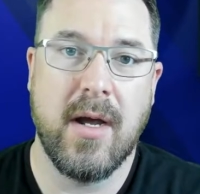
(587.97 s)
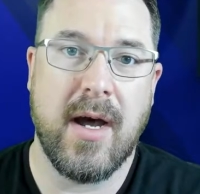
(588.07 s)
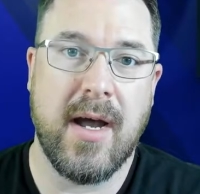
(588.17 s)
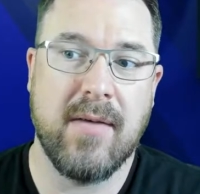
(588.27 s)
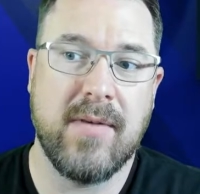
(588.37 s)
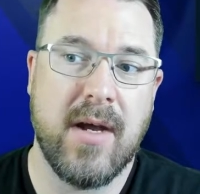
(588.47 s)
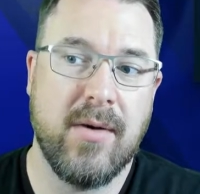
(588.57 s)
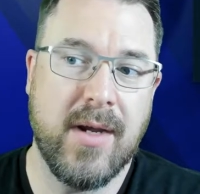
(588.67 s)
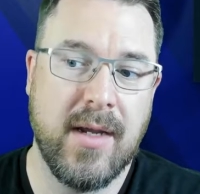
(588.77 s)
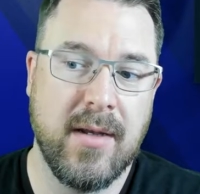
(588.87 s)
I have
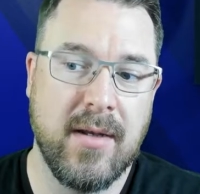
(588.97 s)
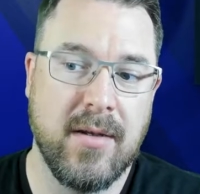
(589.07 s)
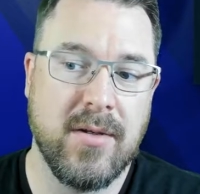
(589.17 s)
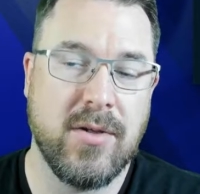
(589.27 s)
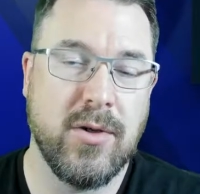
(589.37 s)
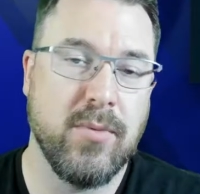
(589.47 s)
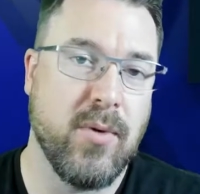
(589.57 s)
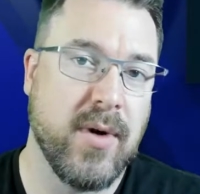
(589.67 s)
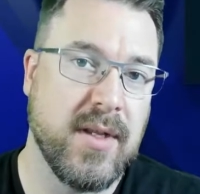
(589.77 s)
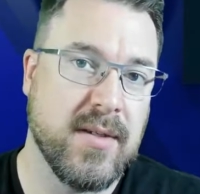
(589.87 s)
now eaten 2
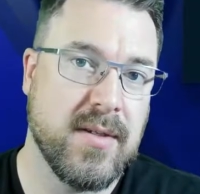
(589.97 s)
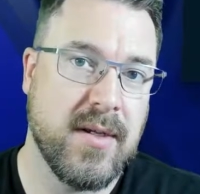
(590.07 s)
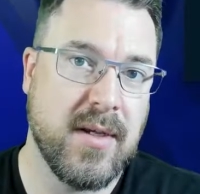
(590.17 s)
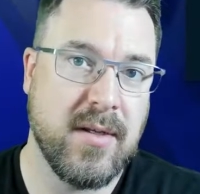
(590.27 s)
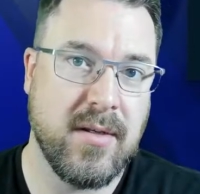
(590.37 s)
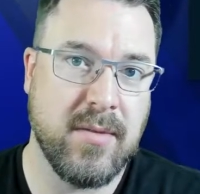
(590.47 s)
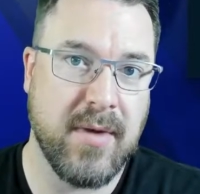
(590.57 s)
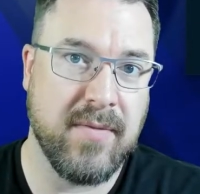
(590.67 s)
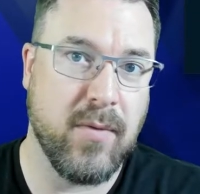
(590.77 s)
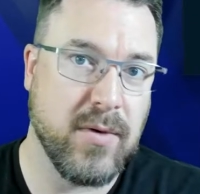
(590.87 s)
points into
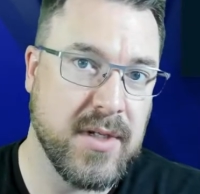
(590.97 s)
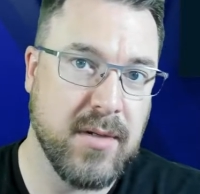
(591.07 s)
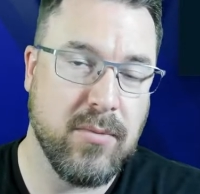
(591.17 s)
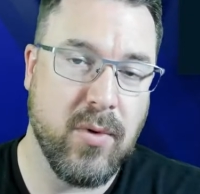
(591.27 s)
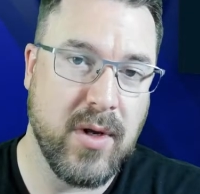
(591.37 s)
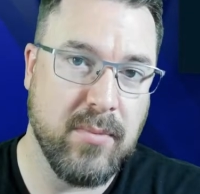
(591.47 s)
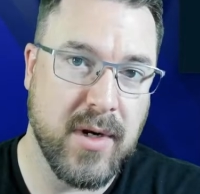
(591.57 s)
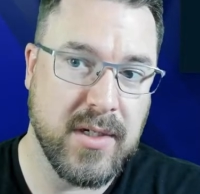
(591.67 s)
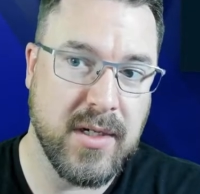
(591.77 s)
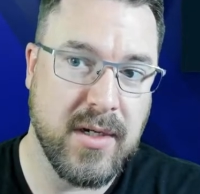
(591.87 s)
my 14-point
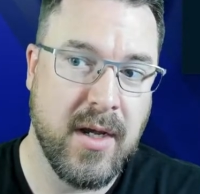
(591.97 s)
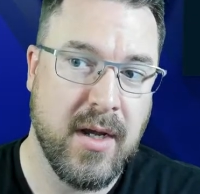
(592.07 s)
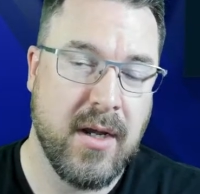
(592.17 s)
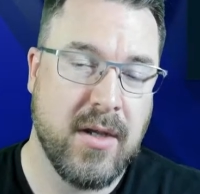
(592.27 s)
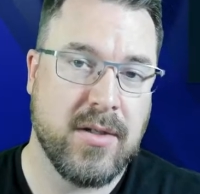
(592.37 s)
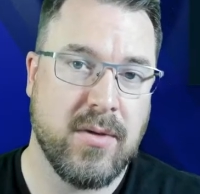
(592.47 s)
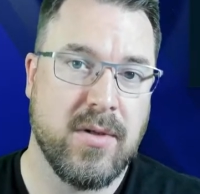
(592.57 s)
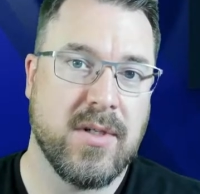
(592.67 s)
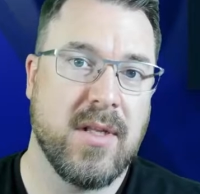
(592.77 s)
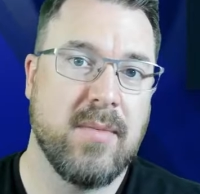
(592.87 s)
budget. So
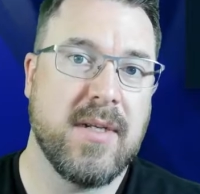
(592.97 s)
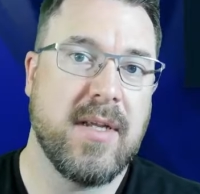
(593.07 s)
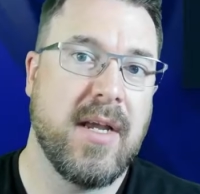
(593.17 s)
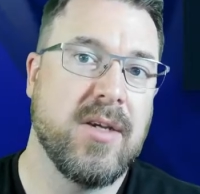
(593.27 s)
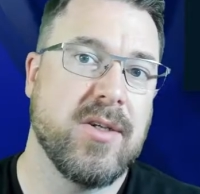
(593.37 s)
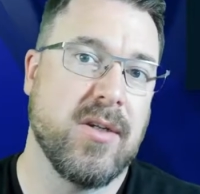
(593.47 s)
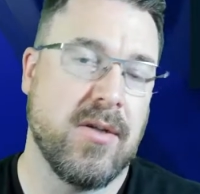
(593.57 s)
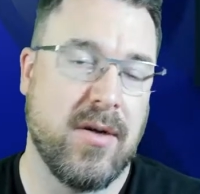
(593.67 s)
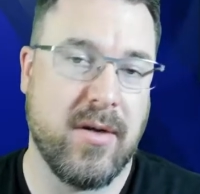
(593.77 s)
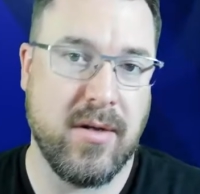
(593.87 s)
there's a
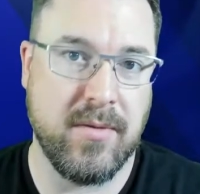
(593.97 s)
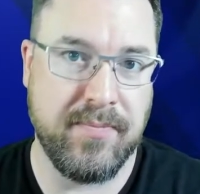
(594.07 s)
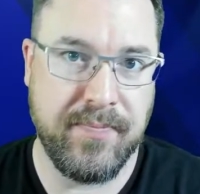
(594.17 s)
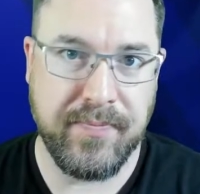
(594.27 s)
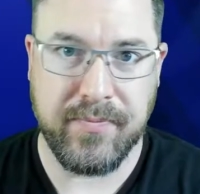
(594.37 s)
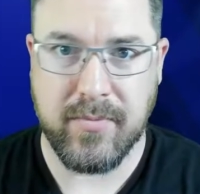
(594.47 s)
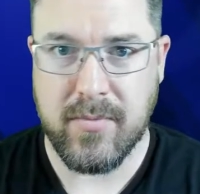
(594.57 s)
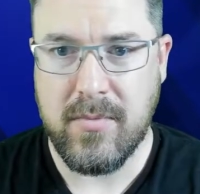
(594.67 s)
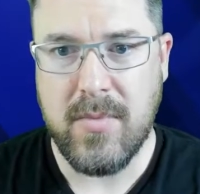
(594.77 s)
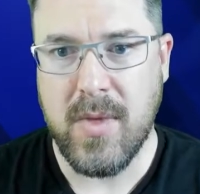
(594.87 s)
limitation on
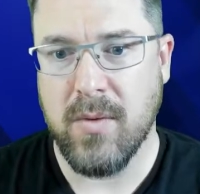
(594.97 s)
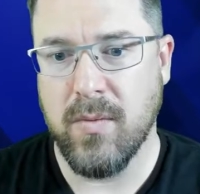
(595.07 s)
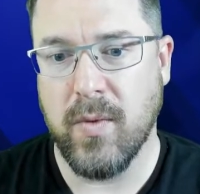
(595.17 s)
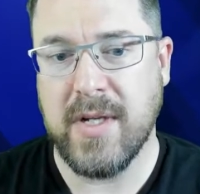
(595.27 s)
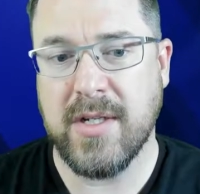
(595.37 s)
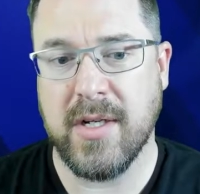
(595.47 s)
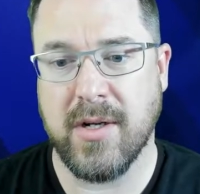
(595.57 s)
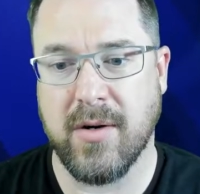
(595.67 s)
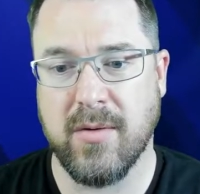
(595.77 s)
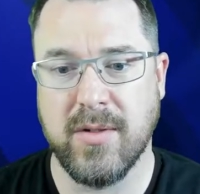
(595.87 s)
which
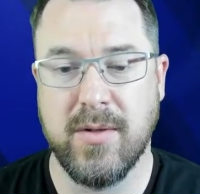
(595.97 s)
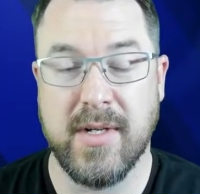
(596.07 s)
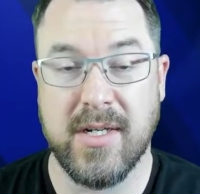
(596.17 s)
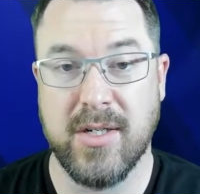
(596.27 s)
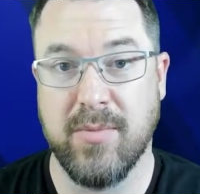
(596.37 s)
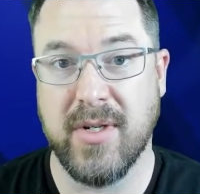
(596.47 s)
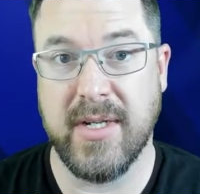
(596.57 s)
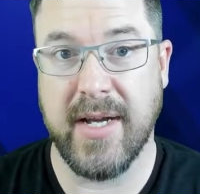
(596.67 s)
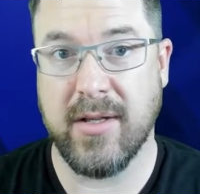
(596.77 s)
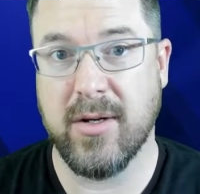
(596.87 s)
Eternals you can actually put
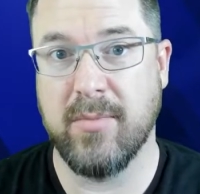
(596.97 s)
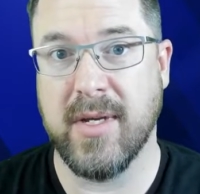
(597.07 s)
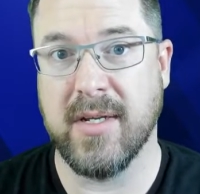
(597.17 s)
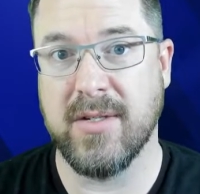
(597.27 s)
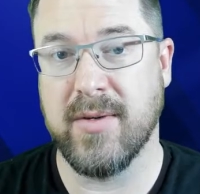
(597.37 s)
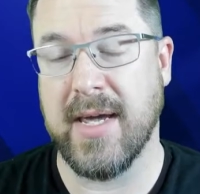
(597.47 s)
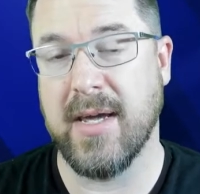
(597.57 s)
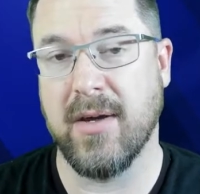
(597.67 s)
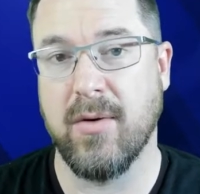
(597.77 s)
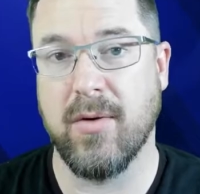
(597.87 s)
together, because you
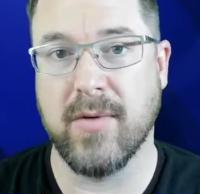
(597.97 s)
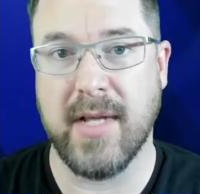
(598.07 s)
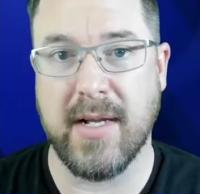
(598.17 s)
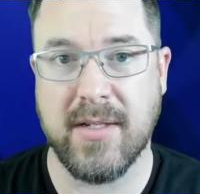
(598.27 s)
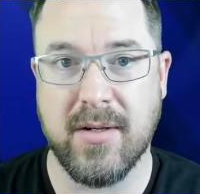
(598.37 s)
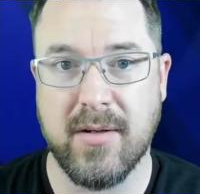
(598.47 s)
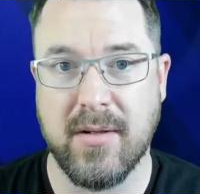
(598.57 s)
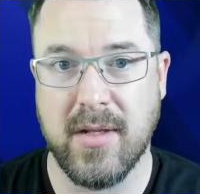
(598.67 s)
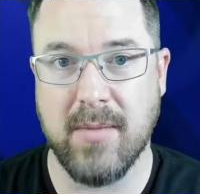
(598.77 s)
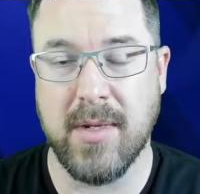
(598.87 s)
can't go over that
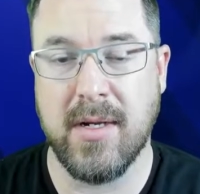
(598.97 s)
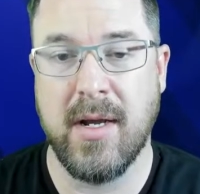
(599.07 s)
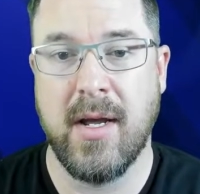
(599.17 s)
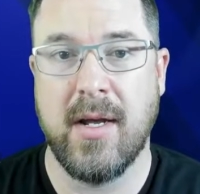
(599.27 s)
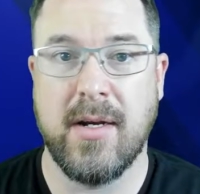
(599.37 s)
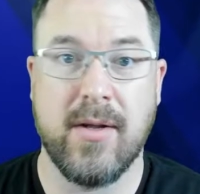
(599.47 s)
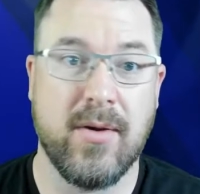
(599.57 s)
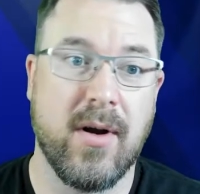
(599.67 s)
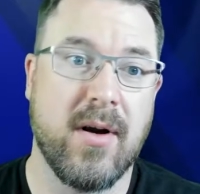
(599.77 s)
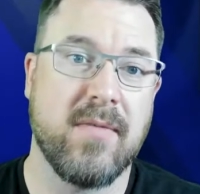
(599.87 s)
certain limit. Now,
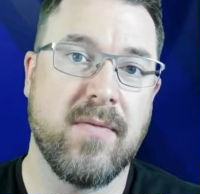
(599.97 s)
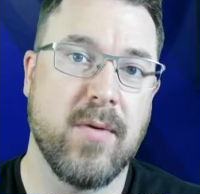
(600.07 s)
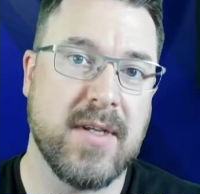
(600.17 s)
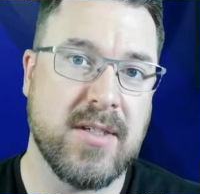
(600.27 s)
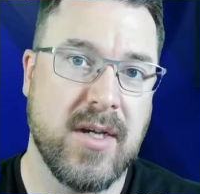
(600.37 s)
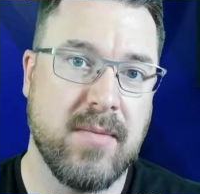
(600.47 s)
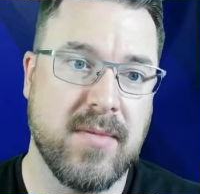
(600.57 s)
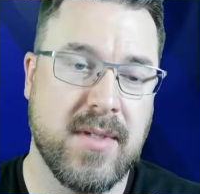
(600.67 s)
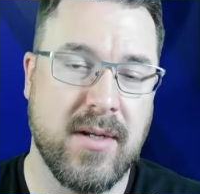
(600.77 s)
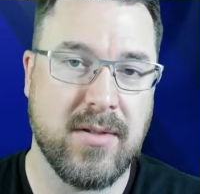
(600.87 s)
there are focus
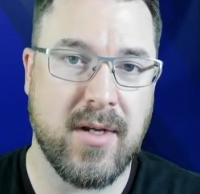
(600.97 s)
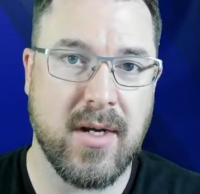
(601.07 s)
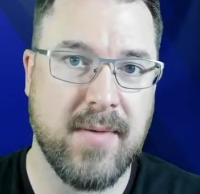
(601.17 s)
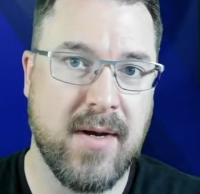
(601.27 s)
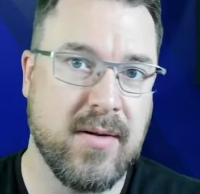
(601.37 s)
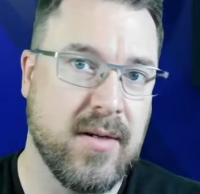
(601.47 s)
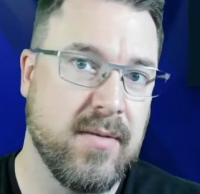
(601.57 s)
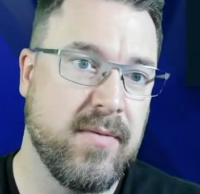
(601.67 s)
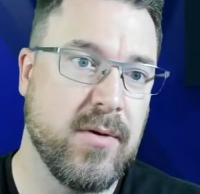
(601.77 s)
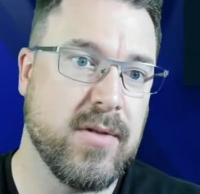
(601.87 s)
gems that I'll talk about in
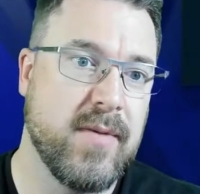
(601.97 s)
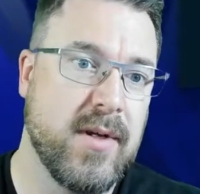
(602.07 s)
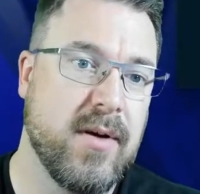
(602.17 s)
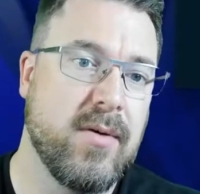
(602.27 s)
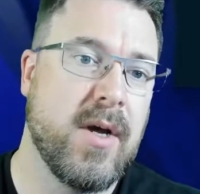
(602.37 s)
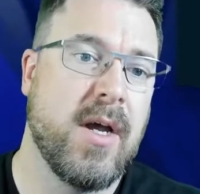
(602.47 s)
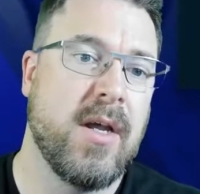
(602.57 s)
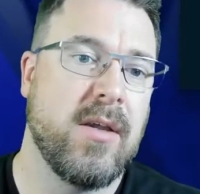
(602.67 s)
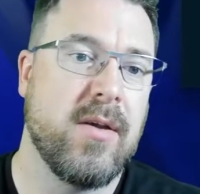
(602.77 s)
a future video. You